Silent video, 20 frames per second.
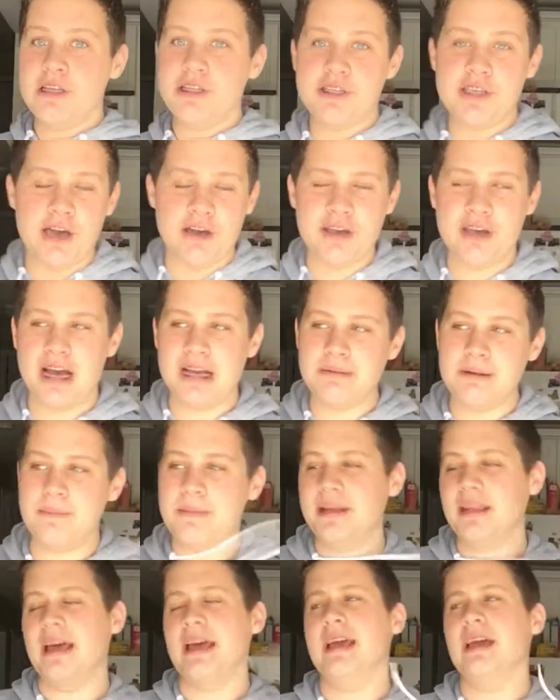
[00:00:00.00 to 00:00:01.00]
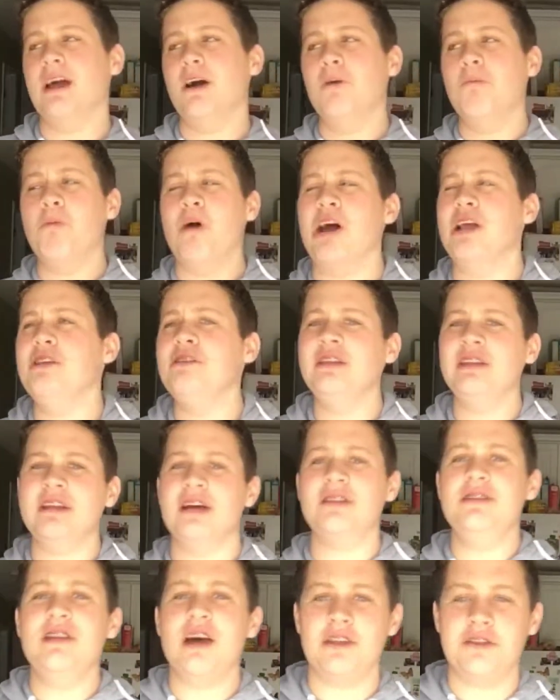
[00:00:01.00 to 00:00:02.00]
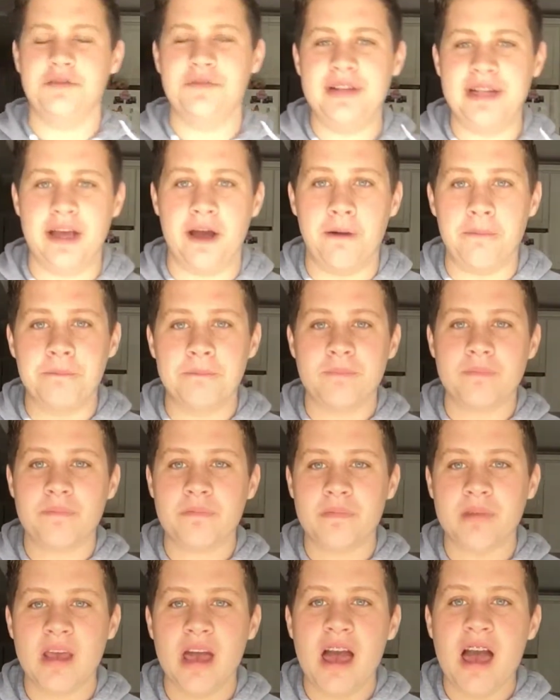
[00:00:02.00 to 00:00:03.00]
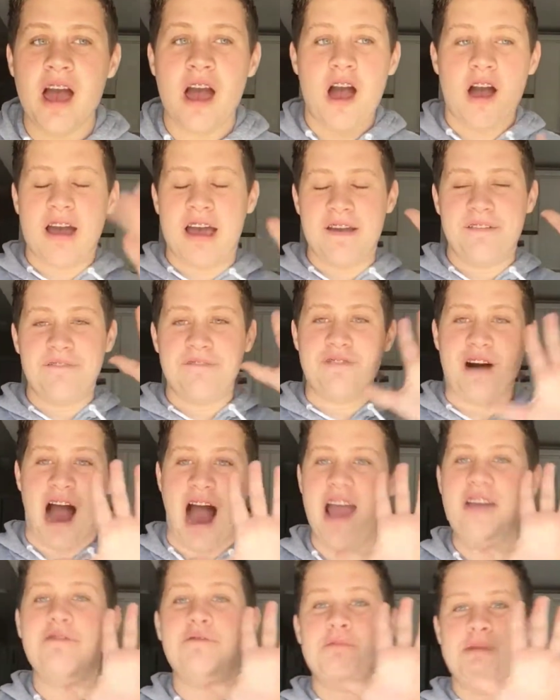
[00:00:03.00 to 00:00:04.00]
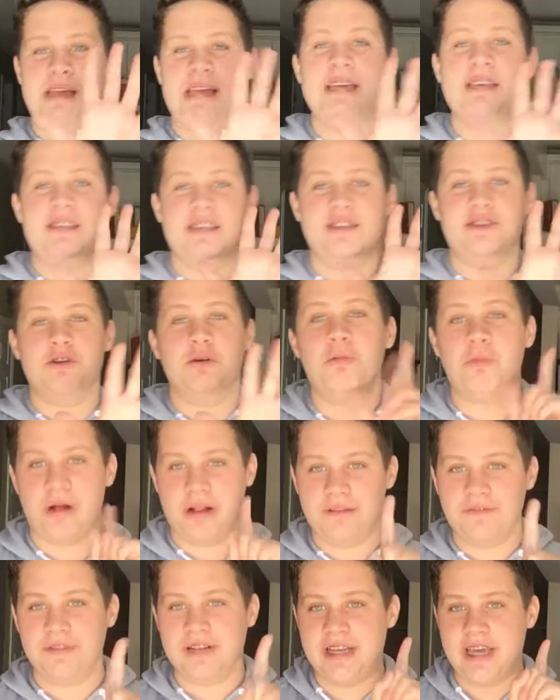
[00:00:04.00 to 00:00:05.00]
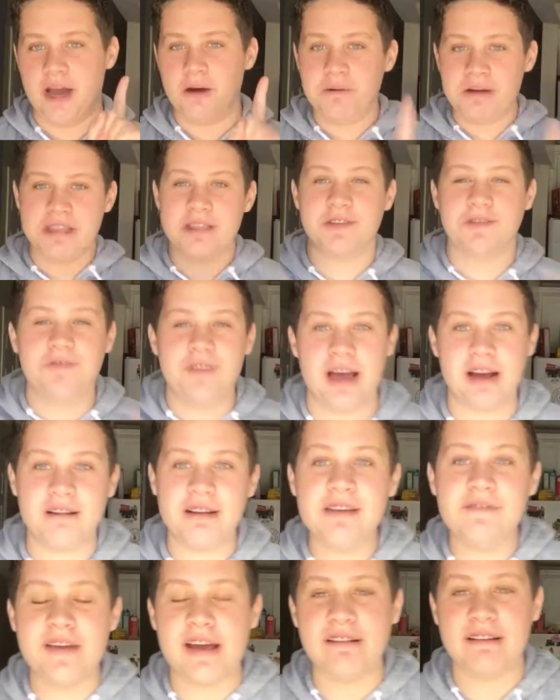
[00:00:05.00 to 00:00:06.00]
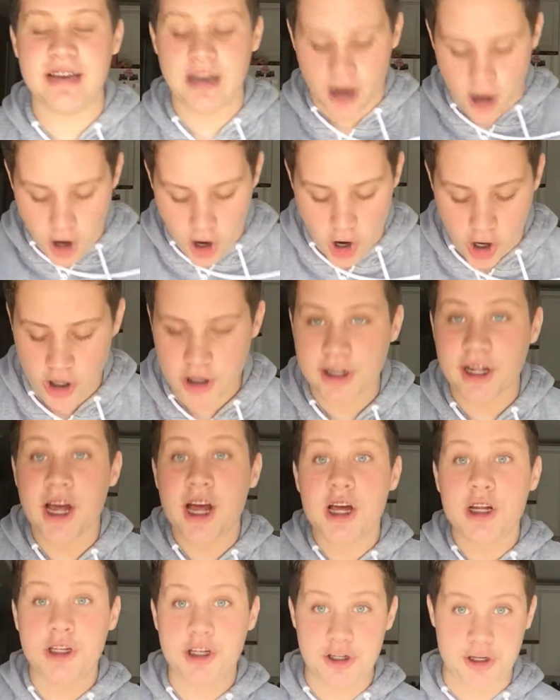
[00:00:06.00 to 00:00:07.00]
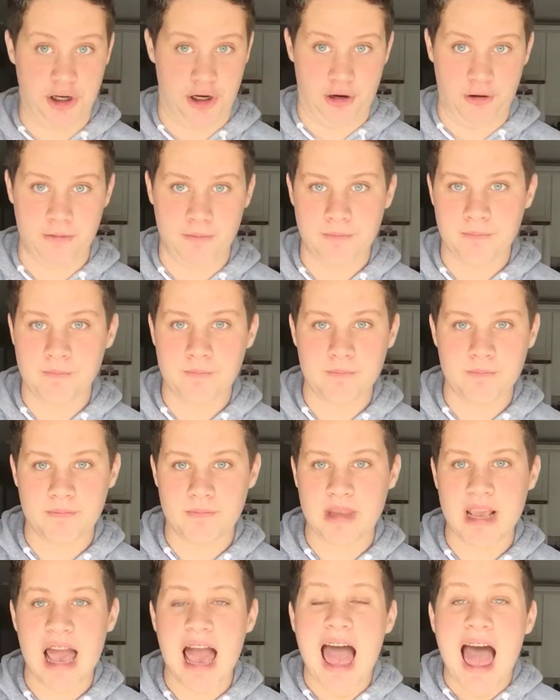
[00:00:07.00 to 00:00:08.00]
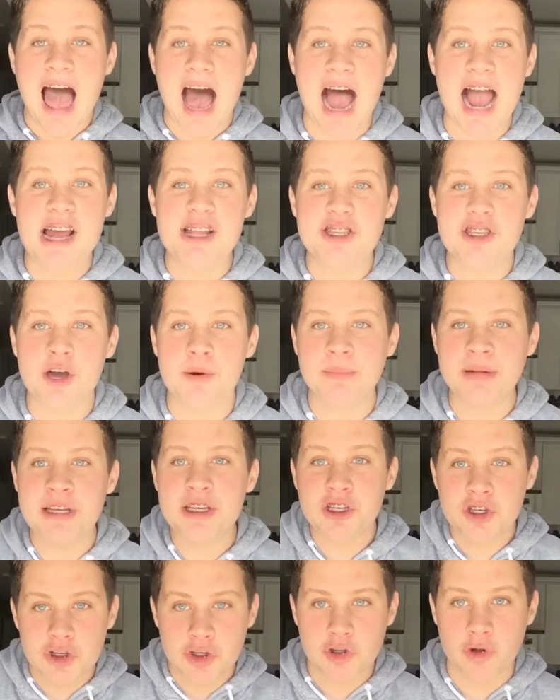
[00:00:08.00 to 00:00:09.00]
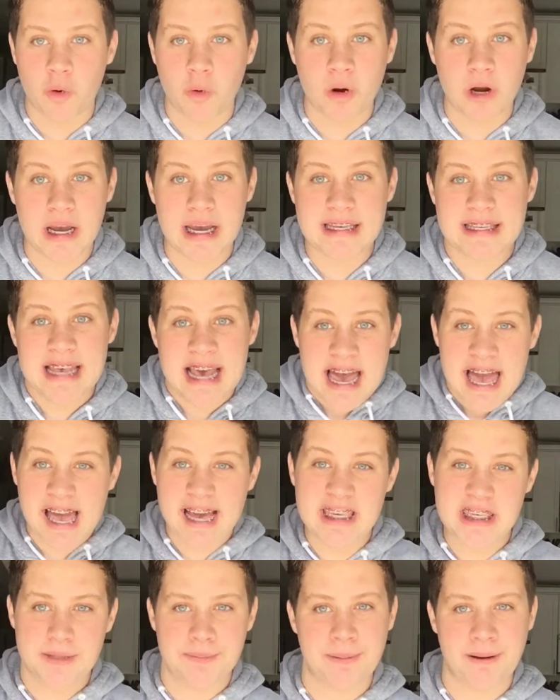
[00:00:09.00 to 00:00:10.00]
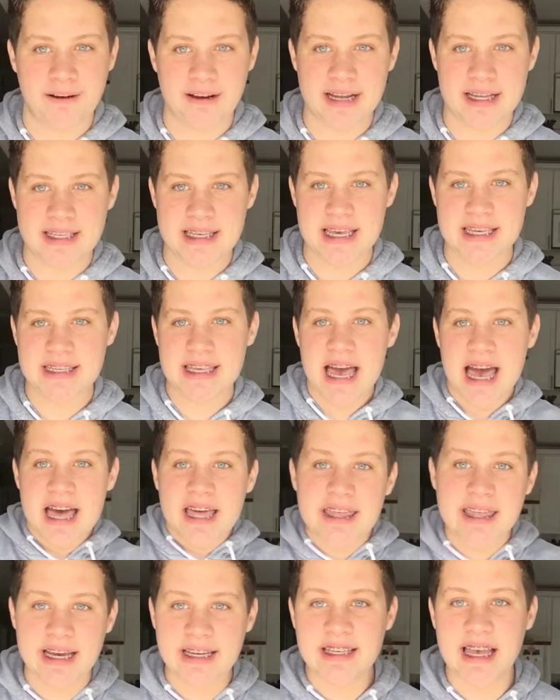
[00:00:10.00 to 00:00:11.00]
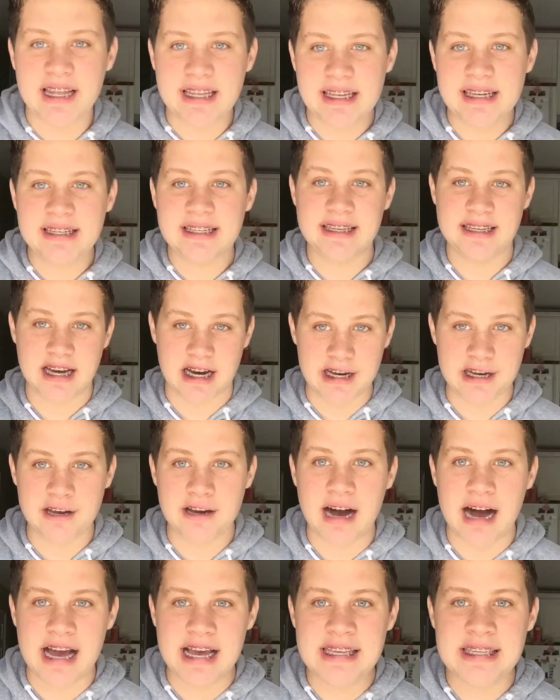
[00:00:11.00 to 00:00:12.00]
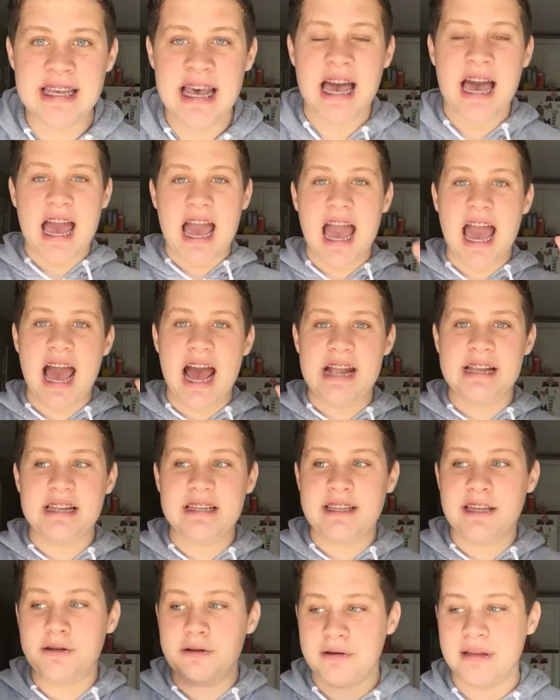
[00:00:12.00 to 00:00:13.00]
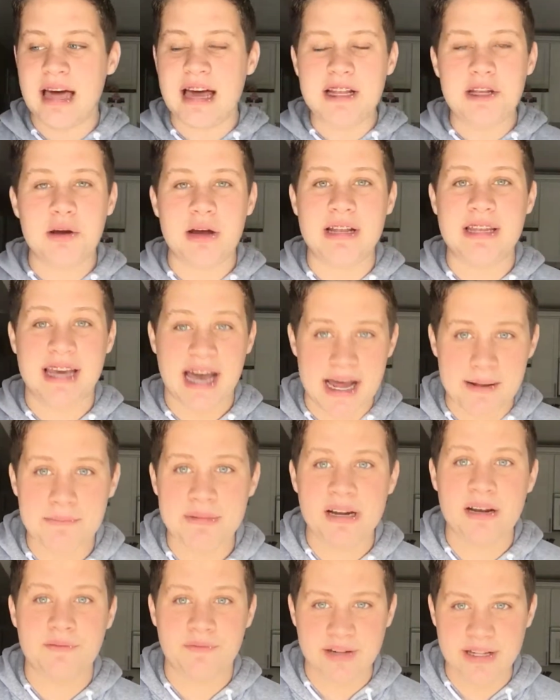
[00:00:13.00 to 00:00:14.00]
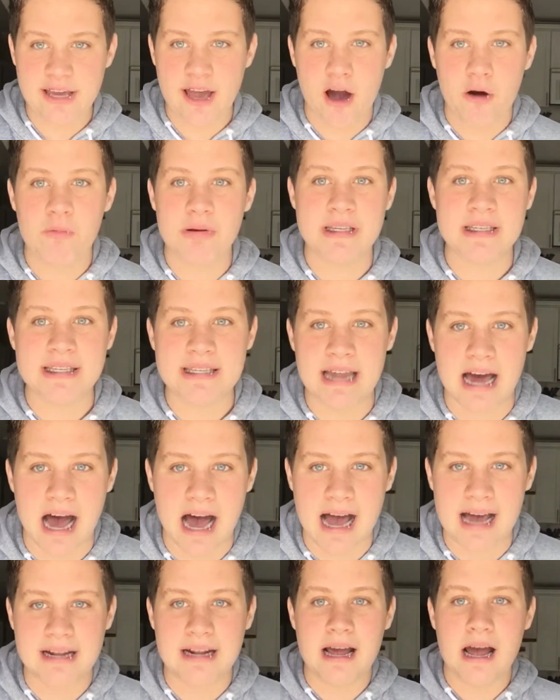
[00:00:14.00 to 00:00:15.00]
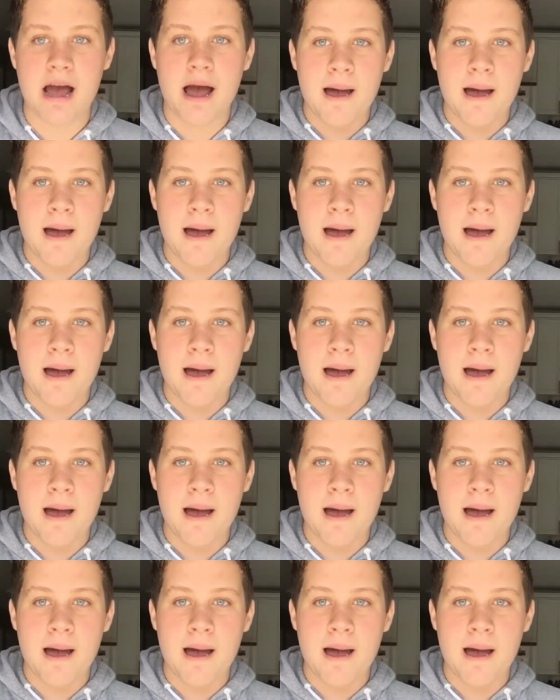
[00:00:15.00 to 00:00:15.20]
So you guys might be like, why do you need another video? Okay, 5 weeks into one video is very, very hard to do. I had so many stories, experiences, things I needed to tell you guys, and to do that into a 10-minute video was not